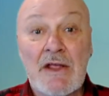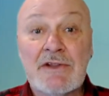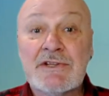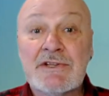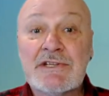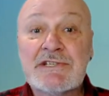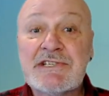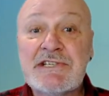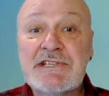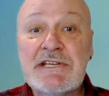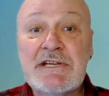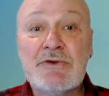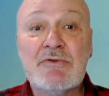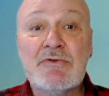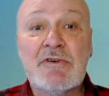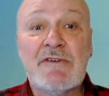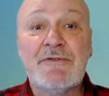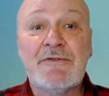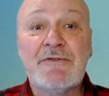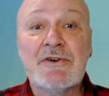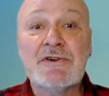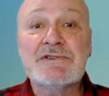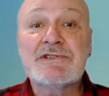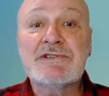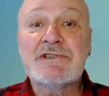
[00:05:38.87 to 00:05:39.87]
The C
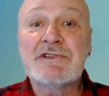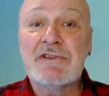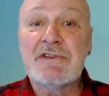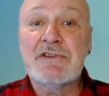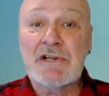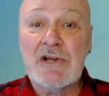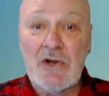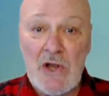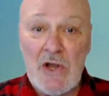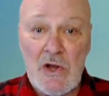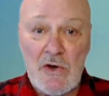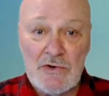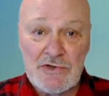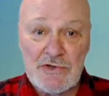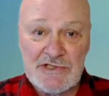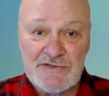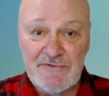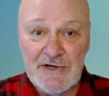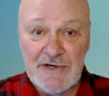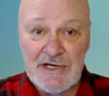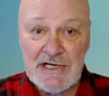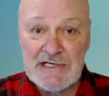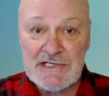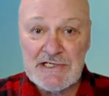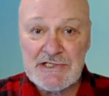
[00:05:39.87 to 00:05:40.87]
refers to the close
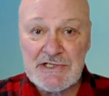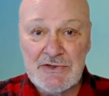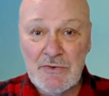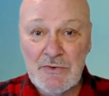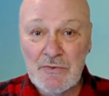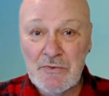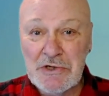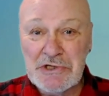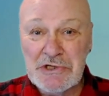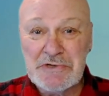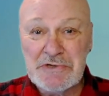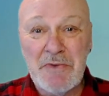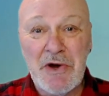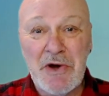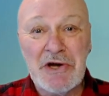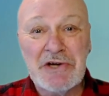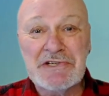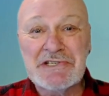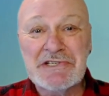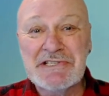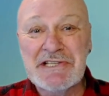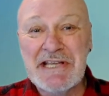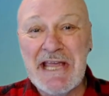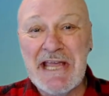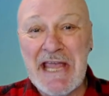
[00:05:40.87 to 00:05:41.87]
phase, which
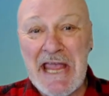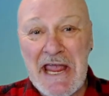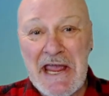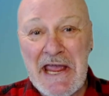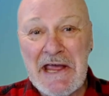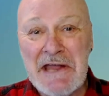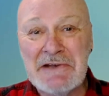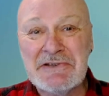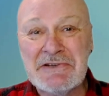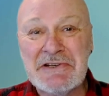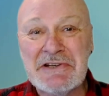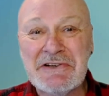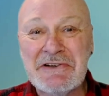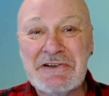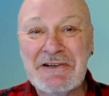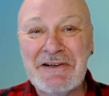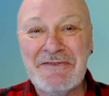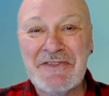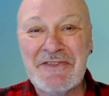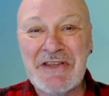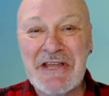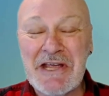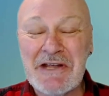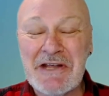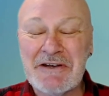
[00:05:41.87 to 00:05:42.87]
marks the end
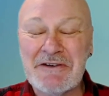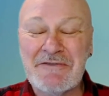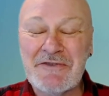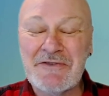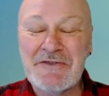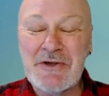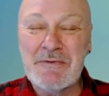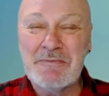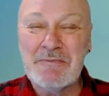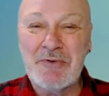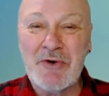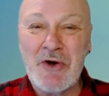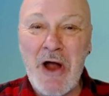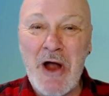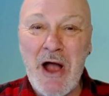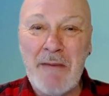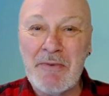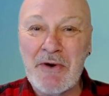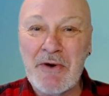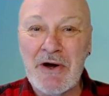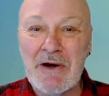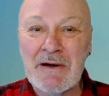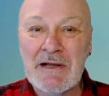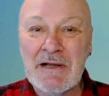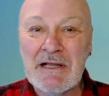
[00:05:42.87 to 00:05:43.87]
of the interview
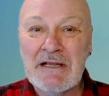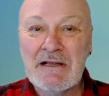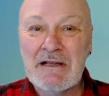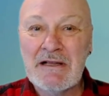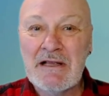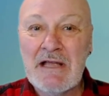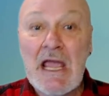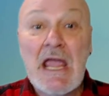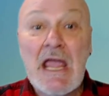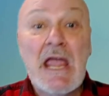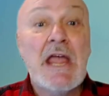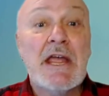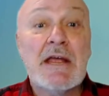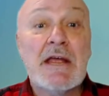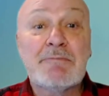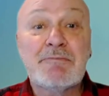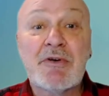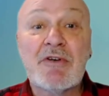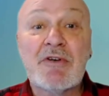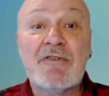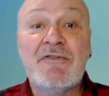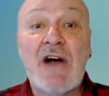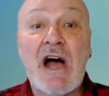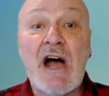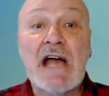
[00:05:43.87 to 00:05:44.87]
proper. It
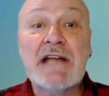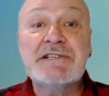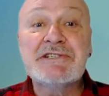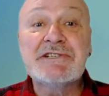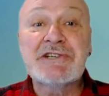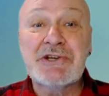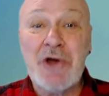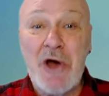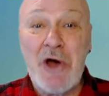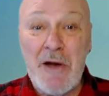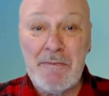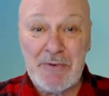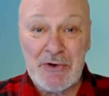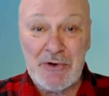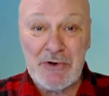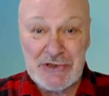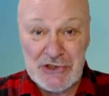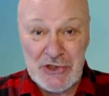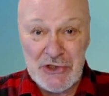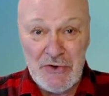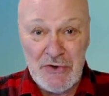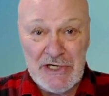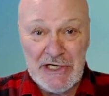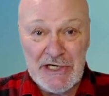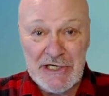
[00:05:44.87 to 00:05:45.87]
provides an
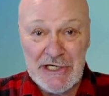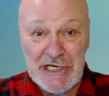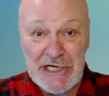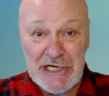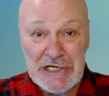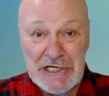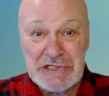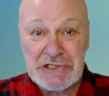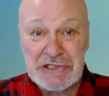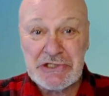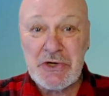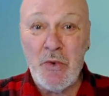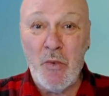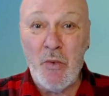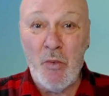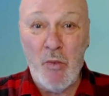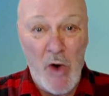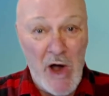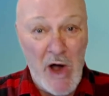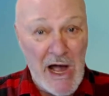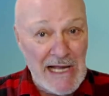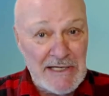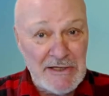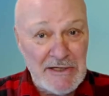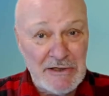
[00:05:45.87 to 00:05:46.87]
opportunity to
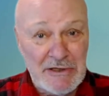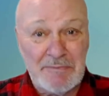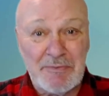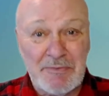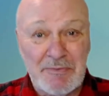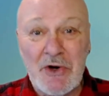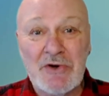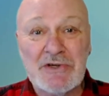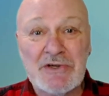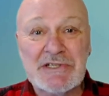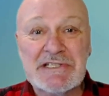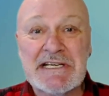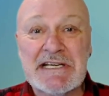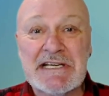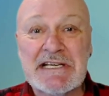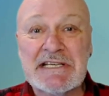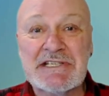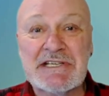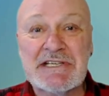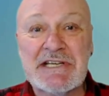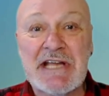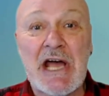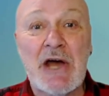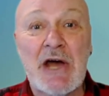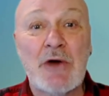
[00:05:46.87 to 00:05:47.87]
wind the process
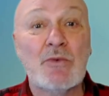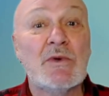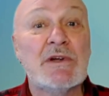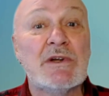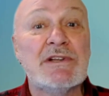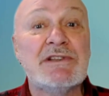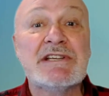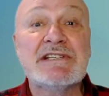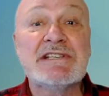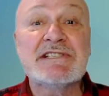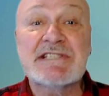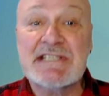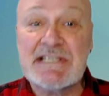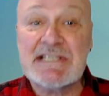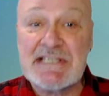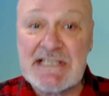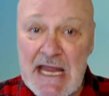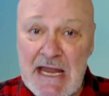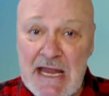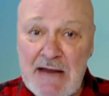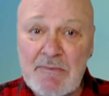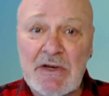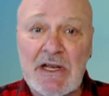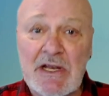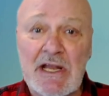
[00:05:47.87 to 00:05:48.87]
down with the
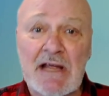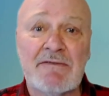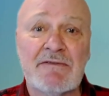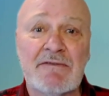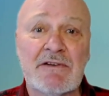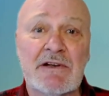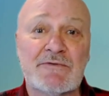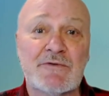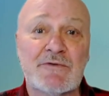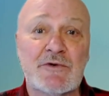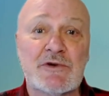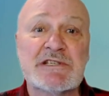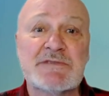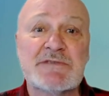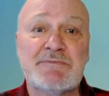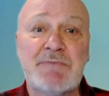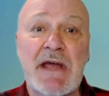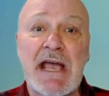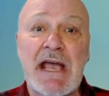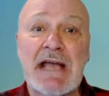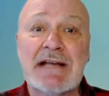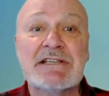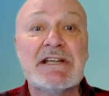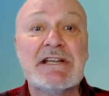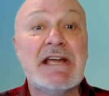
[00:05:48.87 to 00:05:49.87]
same level of
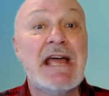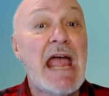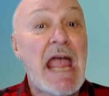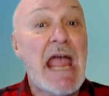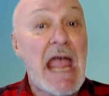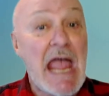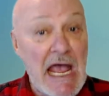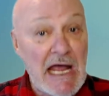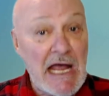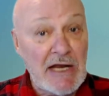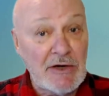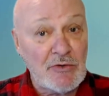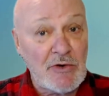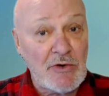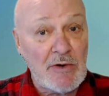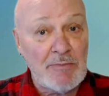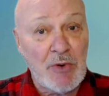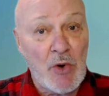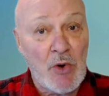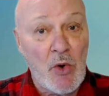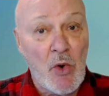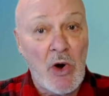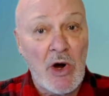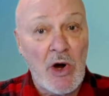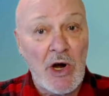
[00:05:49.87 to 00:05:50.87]
respect and
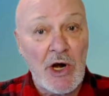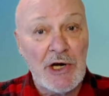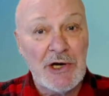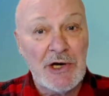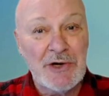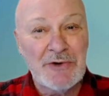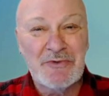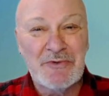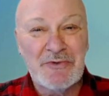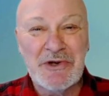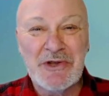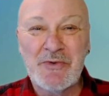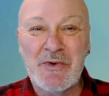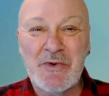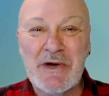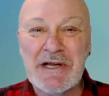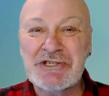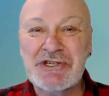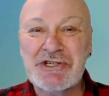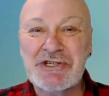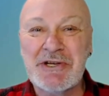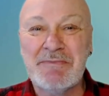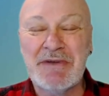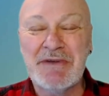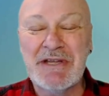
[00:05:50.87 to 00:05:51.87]
rapport with
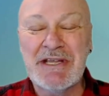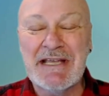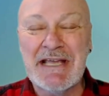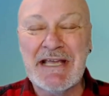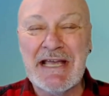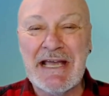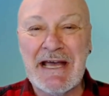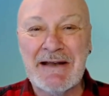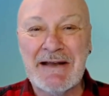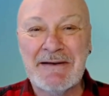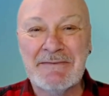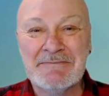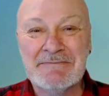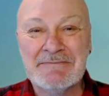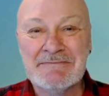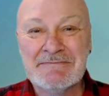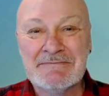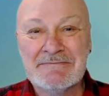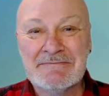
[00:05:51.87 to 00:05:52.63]
which it began.